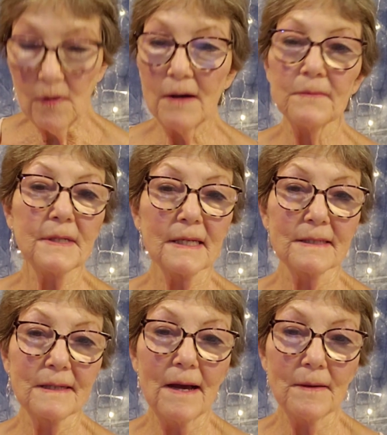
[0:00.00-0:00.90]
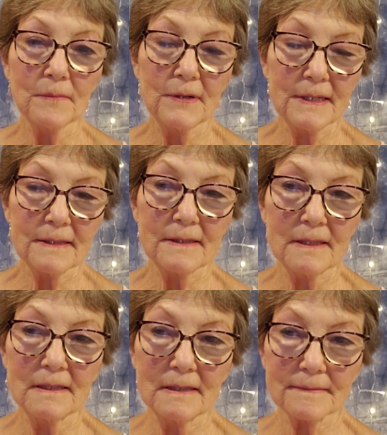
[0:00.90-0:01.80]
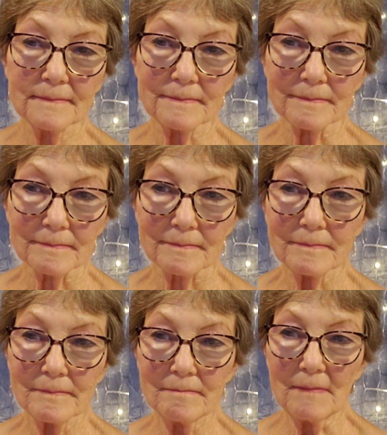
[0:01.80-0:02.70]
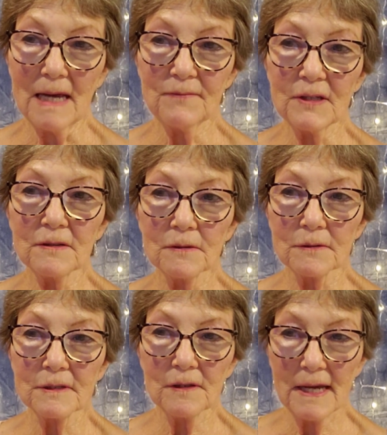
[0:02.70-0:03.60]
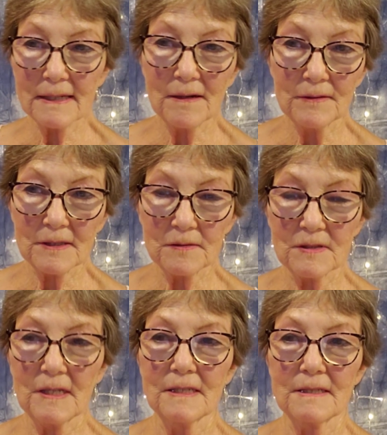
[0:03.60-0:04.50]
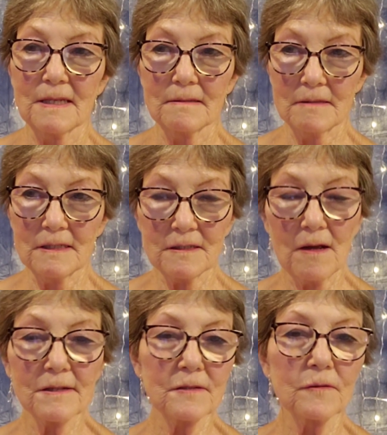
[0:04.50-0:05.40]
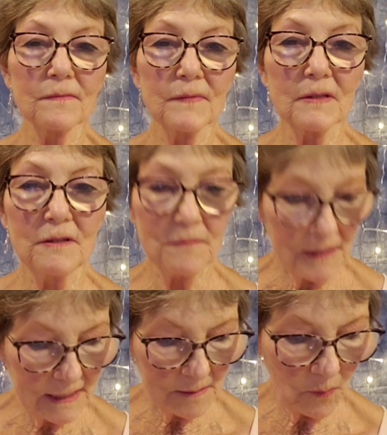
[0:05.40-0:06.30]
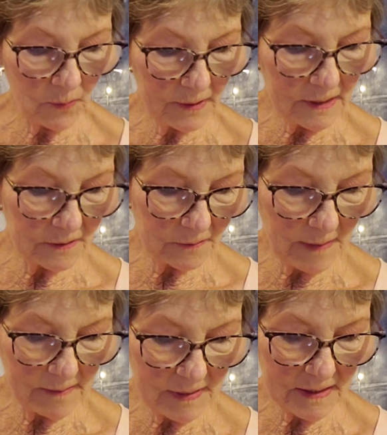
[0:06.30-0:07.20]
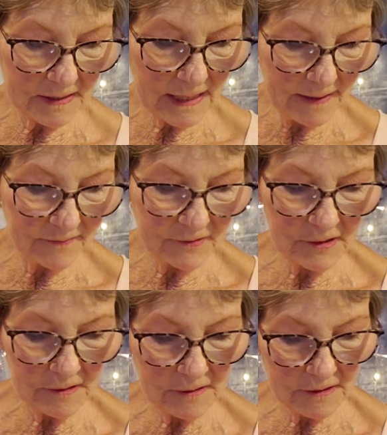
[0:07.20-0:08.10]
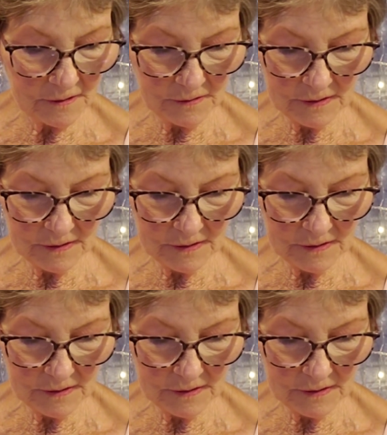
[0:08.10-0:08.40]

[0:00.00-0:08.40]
what we end up with, if you can learn to let go of those things that it's not serving you anymore either, maybe it's time for you to do